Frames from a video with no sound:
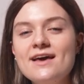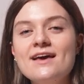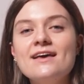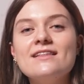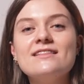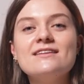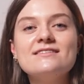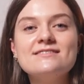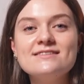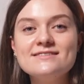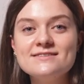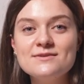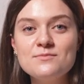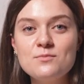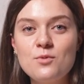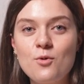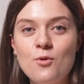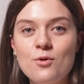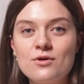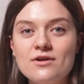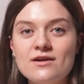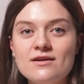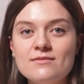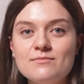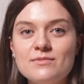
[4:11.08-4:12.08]
This is
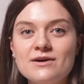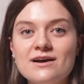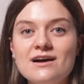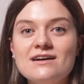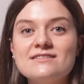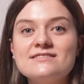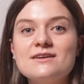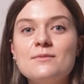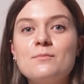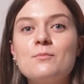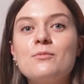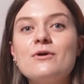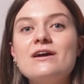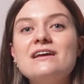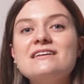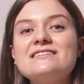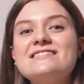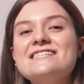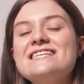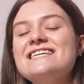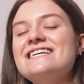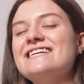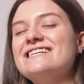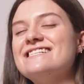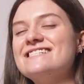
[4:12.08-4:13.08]
important because it brings
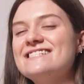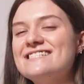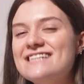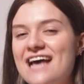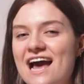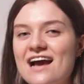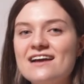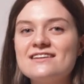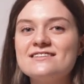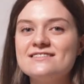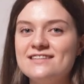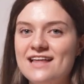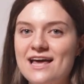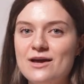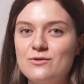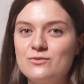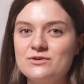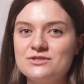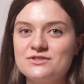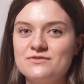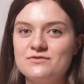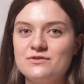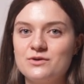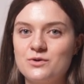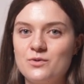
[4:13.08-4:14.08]
the exact
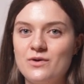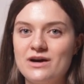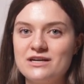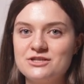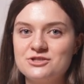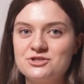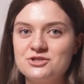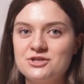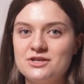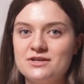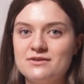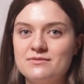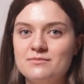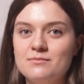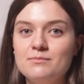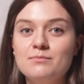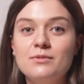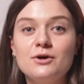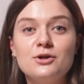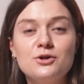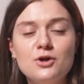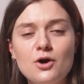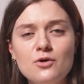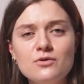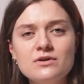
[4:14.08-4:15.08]
language of the question.
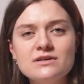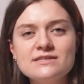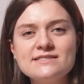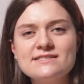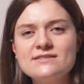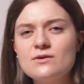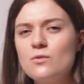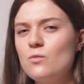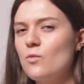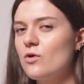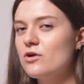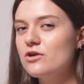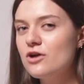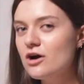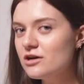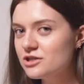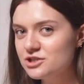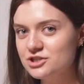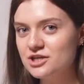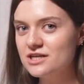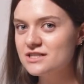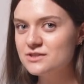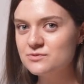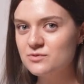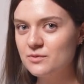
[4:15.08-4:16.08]
But notice, we're not
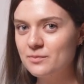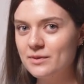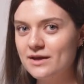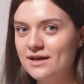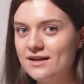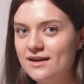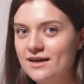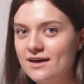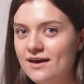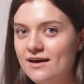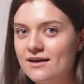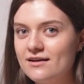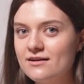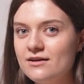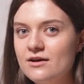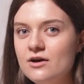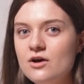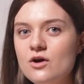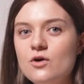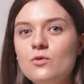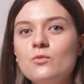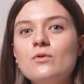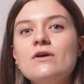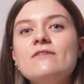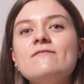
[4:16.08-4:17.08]
just repeating it.
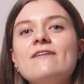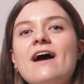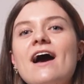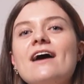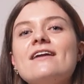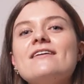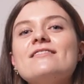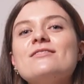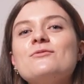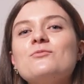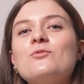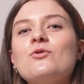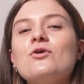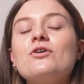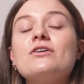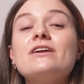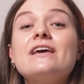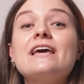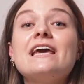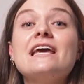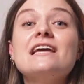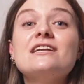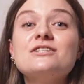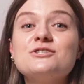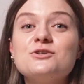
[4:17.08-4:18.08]
We've added the word
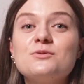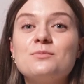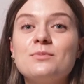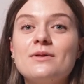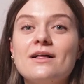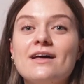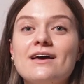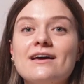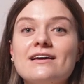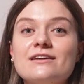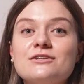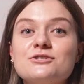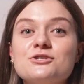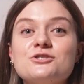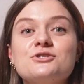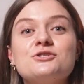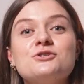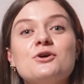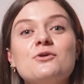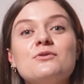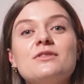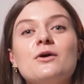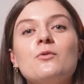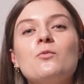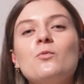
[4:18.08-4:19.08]
interplay to
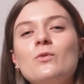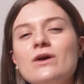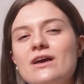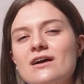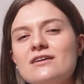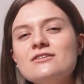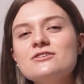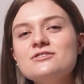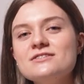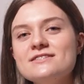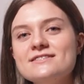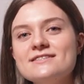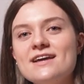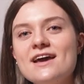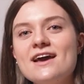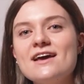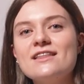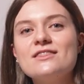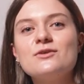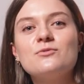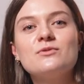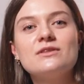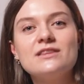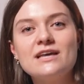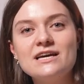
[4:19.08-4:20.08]
show that we
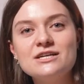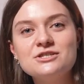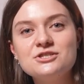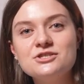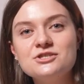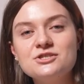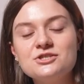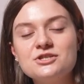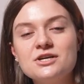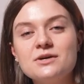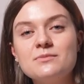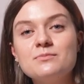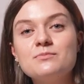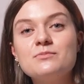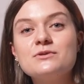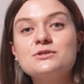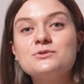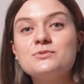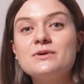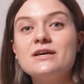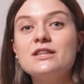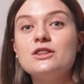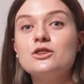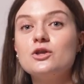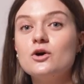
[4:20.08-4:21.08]
understand the relationship
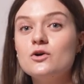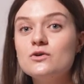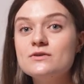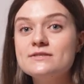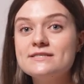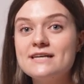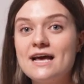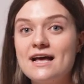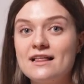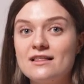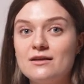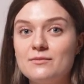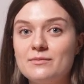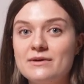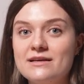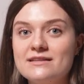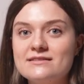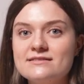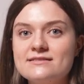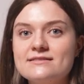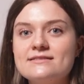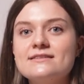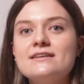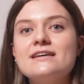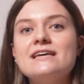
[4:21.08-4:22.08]
between those
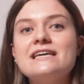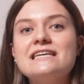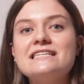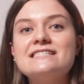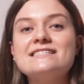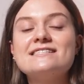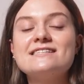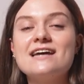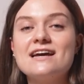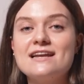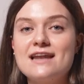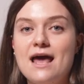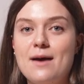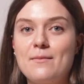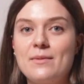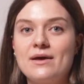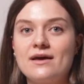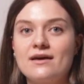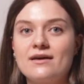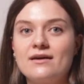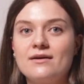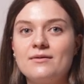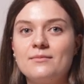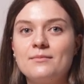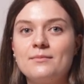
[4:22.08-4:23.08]
elements is
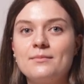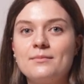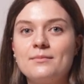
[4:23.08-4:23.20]
dynamic.